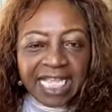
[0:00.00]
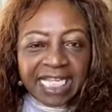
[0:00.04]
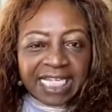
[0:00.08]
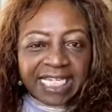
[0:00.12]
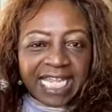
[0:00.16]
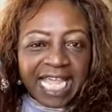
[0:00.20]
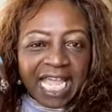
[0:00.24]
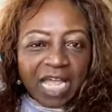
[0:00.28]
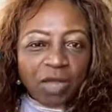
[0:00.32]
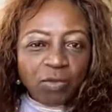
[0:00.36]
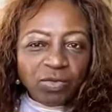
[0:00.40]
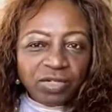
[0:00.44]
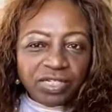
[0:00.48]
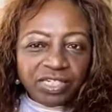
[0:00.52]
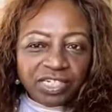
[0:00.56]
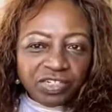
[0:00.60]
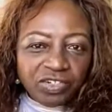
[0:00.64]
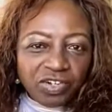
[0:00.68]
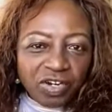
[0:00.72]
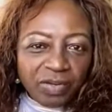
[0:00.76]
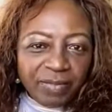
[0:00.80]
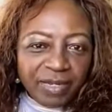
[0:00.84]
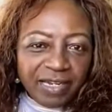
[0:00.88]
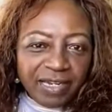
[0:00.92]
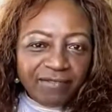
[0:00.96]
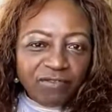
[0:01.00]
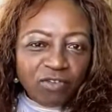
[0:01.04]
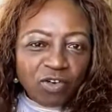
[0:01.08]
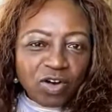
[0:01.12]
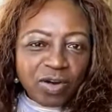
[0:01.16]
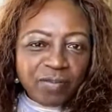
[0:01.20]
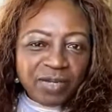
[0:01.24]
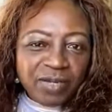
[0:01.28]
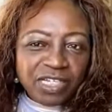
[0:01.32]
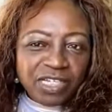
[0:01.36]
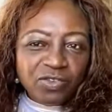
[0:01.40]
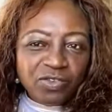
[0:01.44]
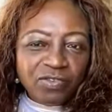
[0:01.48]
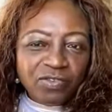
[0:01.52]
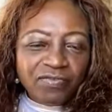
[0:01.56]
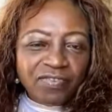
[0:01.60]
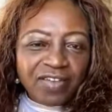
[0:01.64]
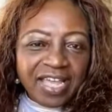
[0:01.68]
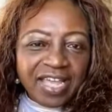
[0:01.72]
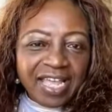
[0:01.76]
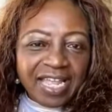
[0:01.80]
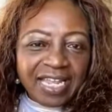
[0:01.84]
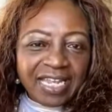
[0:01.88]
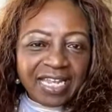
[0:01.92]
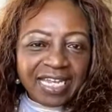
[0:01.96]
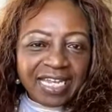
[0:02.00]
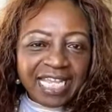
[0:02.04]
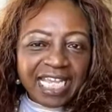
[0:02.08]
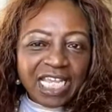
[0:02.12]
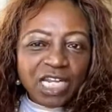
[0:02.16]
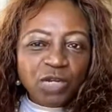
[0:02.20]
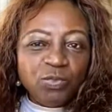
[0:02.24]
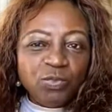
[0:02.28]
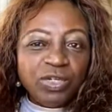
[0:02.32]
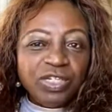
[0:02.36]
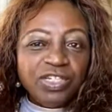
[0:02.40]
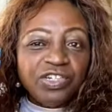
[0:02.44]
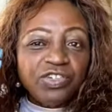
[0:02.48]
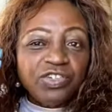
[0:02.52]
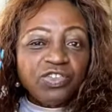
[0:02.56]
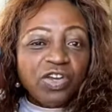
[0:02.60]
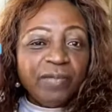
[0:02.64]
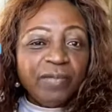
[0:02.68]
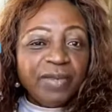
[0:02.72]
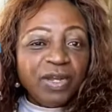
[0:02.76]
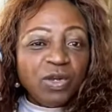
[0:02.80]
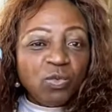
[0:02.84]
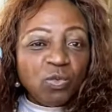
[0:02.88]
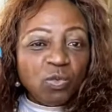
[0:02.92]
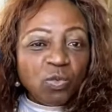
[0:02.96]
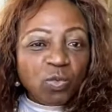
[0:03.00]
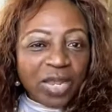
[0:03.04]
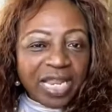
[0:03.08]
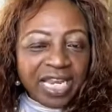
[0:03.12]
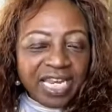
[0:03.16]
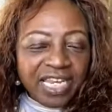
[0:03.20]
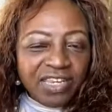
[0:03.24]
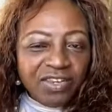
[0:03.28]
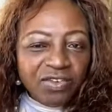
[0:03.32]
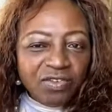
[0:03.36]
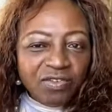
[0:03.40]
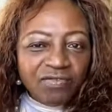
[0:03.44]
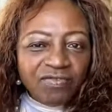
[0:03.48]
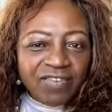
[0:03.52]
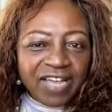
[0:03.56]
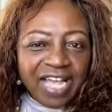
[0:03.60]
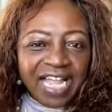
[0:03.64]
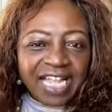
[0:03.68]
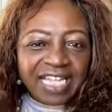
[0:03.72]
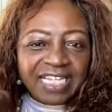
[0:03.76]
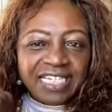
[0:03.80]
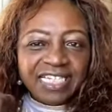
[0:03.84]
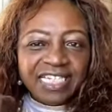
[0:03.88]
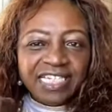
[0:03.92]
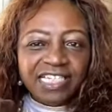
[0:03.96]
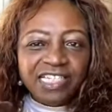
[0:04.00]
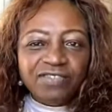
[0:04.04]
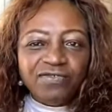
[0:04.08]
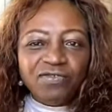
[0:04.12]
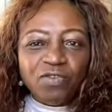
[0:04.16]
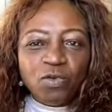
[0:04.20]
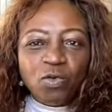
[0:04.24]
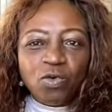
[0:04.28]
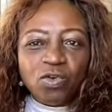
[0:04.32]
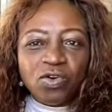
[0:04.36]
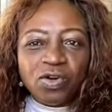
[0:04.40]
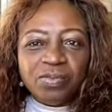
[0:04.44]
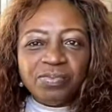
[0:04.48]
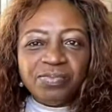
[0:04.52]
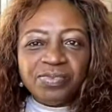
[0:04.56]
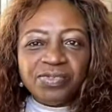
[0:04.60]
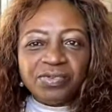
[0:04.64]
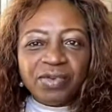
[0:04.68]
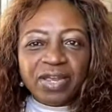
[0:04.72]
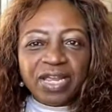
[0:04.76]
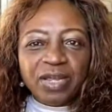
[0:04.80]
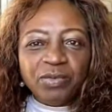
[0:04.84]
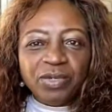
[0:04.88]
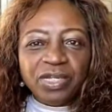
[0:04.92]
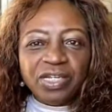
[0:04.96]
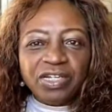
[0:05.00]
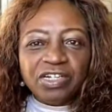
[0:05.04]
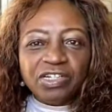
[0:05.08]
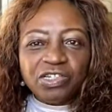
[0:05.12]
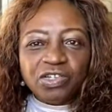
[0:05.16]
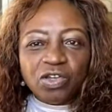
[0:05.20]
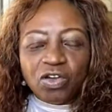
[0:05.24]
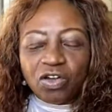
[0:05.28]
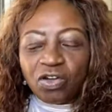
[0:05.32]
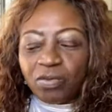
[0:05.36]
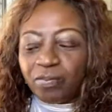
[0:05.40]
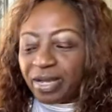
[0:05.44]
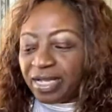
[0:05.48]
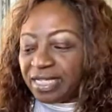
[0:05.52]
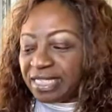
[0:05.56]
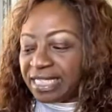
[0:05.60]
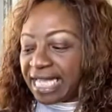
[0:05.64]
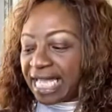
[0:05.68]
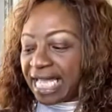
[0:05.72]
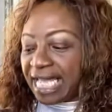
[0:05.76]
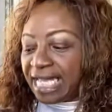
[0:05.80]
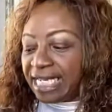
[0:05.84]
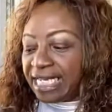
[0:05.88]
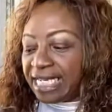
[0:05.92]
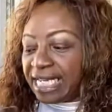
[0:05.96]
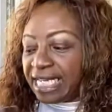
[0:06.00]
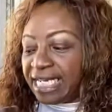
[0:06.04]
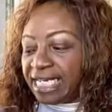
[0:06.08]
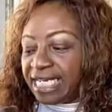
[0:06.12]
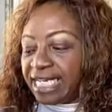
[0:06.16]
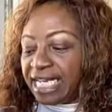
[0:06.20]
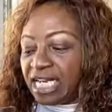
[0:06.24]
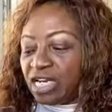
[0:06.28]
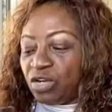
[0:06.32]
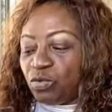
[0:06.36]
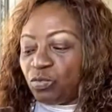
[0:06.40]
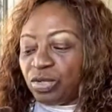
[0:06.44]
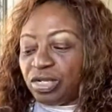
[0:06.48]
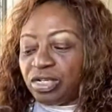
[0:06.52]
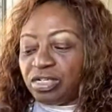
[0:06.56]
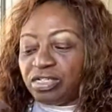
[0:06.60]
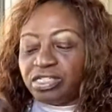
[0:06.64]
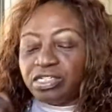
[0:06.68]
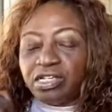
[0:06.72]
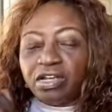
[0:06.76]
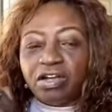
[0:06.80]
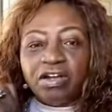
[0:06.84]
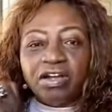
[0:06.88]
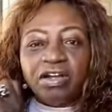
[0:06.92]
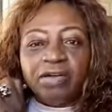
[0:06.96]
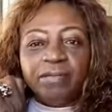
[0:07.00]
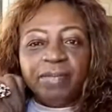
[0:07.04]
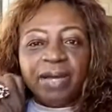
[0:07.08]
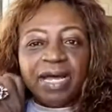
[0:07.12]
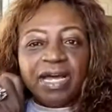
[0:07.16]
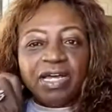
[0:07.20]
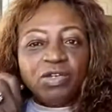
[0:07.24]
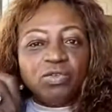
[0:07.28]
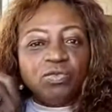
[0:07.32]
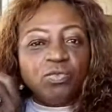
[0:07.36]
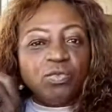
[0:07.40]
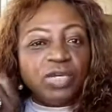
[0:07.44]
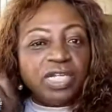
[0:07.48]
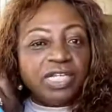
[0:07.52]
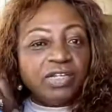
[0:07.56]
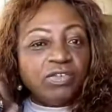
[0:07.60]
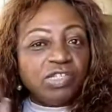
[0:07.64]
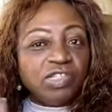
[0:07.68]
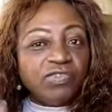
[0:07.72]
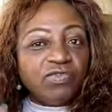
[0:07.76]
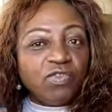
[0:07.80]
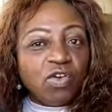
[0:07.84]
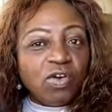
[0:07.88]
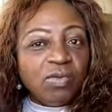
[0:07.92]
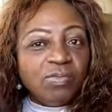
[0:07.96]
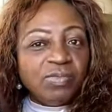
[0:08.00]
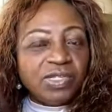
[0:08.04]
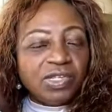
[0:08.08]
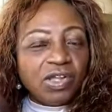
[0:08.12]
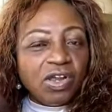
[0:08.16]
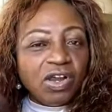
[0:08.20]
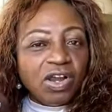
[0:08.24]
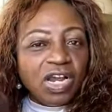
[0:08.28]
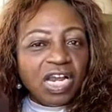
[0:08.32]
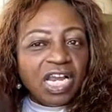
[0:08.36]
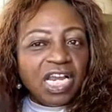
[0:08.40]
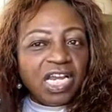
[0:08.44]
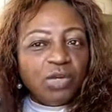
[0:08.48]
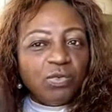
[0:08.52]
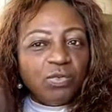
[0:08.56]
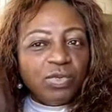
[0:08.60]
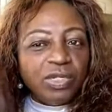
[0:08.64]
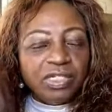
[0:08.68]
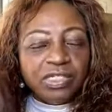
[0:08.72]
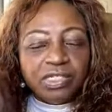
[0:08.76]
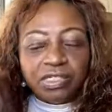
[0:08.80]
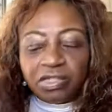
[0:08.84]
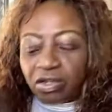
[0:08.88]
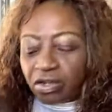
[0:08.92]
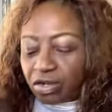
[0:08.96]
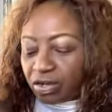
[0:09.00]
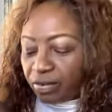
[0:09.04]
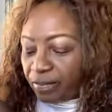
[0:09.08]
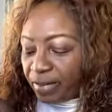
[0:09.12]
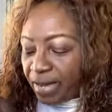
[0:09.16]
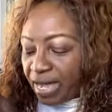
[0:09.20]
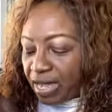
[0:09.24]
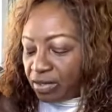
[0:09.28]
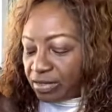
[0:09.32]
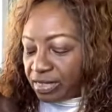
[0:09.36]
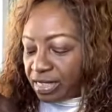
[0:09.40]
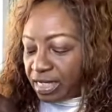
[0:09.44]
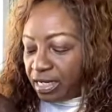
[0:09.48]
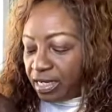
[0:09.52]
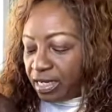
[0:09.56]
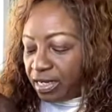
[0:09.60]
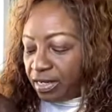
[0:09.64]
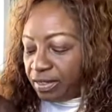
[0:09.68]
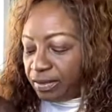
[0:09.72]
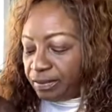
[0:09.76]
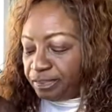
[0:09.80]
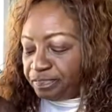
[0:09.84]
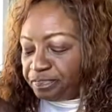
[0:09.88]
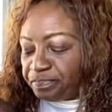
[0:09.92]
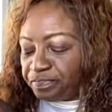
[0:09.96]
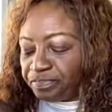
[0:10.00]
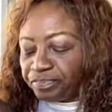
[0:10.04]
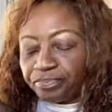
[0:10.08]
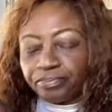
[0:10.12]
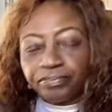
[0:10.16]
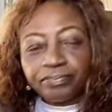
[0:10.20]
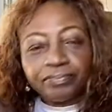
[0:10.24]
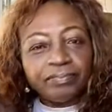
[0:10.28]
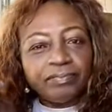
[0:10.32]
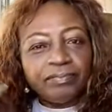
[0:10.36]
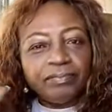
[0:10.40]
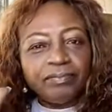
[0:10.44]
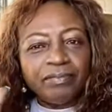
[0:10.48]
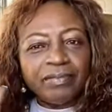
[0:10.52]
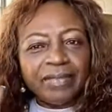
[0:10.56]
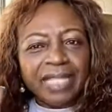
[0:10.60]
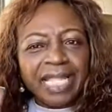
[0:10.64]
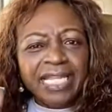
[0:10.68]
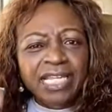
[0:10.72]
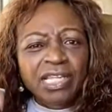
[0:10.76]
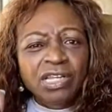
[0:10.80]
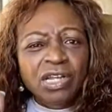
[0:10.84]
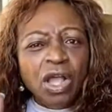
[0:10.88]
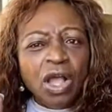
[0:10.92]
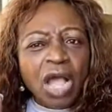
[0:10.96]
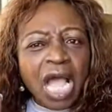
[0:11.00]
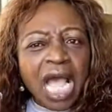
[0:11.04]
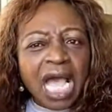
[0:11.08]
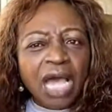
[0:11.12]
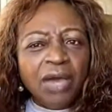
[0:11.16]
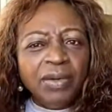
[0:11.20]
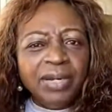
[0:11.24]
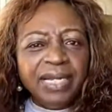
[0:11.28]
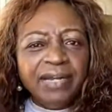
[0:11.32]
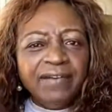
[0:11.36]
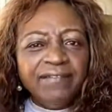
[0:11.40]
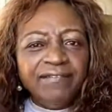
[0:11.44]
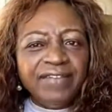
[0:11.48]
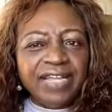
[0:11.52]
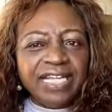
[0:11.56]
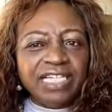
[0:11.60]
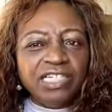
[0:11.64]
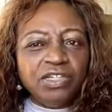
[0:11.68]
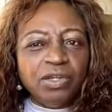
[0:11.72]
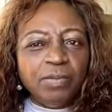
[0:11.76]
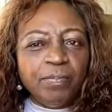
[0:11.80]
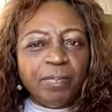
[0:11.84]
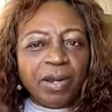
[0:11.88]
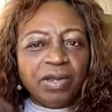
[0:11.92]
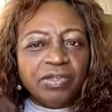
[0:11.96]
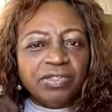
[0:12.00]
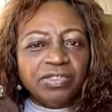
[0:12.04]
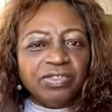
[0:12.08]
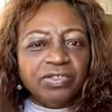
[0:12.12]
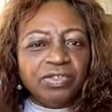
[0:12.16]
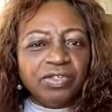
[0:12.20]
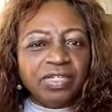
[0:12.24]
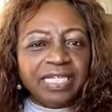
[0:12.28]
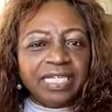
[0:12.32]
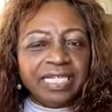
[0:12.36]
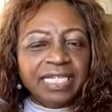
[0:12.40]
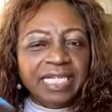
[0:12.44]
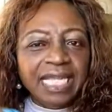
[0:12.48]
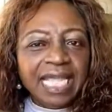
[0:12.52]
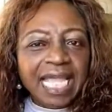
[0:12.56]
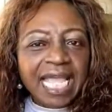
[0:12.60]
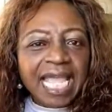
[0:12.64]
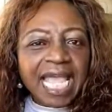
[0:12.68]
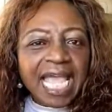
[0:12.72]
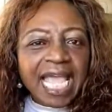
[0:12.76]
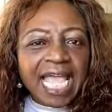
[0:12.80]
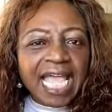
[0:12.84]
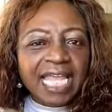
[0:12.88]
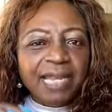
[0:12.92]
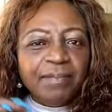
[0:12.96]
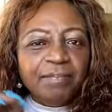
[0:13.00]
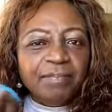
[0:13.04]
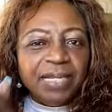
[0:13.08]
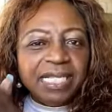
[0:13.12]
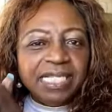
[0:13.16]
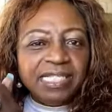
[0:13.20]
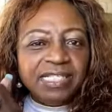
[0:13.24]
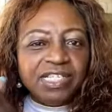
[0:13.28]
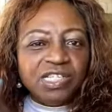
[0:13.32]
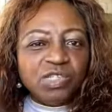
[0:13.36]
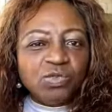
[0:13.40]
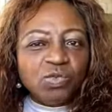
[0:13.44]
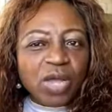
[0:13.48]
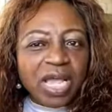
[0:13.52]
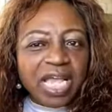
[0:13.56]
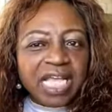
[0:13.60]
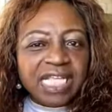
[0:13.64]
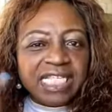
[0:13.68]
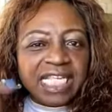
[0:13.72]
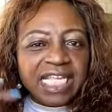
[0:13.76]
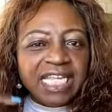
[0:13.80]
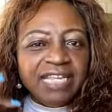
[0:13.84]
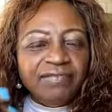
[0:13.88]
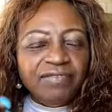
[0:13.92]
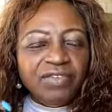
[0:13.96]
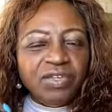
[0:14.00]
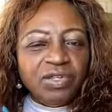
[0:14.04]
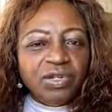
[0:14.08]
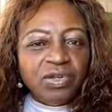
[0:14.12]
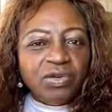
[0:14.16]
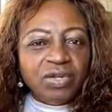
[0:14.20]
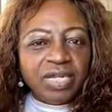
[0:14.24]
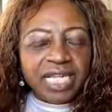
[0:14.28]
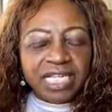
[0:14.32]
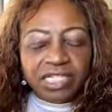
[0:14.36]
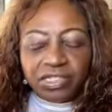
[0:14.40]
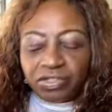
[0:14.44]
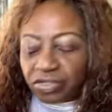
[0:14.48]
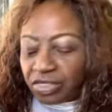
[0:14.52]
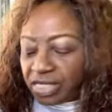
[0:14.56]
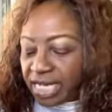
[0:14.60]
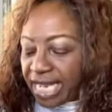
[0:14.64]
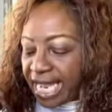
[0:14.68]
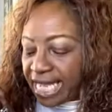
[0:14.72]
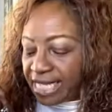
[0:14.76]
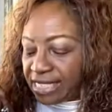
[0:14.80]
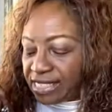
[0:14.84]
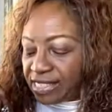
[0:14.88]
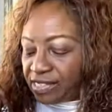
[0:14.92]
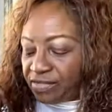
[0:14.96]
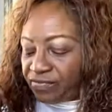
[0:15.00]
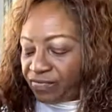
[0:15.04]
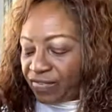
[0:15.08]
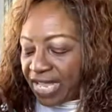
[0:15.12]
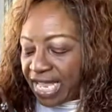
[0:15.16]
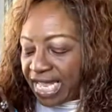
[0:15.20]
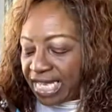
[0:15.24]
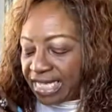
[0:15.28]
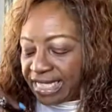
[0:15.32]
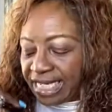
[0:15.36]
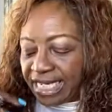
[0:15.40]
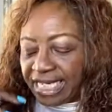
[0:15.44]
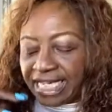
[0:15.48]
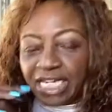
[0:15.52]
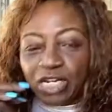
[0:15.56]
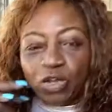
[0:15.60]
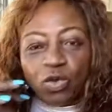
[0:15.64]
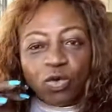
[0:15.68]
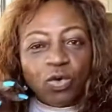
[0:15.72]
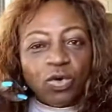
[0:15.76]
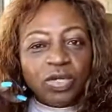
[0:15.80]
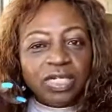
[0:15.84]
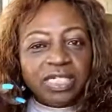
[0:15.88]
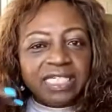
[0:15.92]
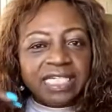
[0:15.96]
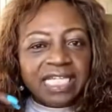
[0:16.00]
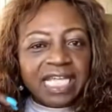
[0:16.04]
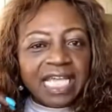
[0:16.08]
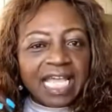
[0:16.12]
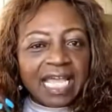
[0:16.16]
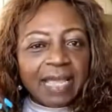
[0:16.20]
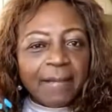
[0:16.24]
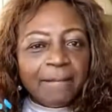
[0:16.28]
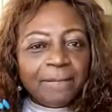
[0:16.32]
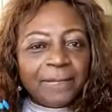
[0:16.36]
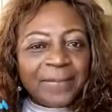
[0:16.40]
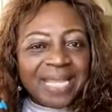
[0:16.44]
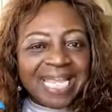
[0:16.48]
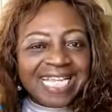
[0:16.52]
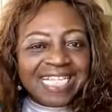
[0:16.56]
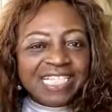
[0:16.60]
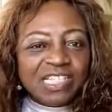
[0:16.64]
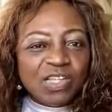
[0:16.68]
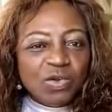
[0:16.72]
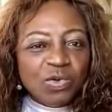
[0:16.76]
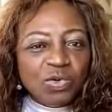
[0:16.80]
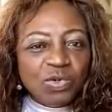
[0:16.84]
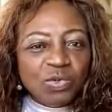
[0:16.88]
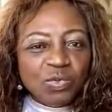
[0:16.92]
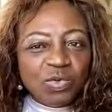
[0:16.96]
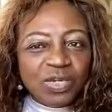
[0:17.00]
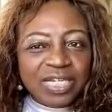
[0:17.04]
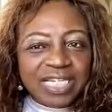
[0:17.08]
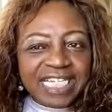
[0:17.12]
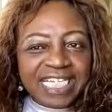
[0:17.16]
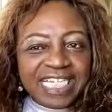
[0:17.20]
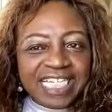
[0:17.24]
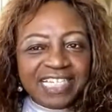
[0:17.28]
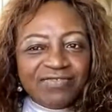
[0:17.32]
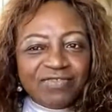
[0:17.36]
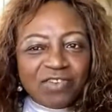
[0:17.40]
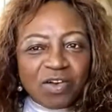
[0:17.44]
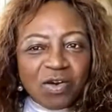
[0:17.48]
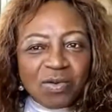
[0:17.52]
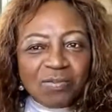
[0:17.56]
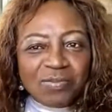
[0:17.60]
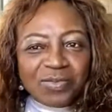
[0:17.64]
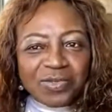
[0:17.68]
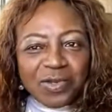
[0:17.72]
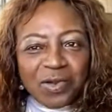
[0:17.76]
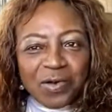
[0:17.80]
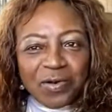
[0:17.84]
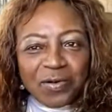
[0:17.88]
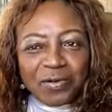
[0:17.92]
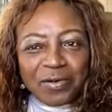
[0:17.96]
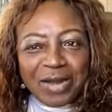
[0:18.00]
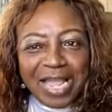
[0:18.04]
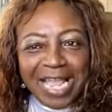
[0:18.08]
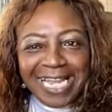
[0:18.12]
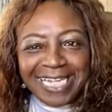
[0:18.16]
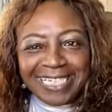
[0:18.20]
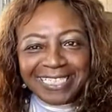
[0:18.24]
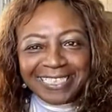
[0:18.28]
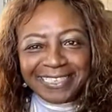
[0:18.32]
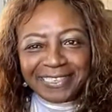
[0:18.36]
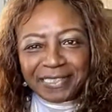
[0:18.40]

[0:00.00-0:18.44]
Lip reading: That will determine the form that you file. It will determine when you file these forms, right? We're going to talk about that, and then we'll talk about what those forms are, and we'll talk about how they affect you personally and business wise if you don't get your taxes filed in on time based on what these forms are. Right.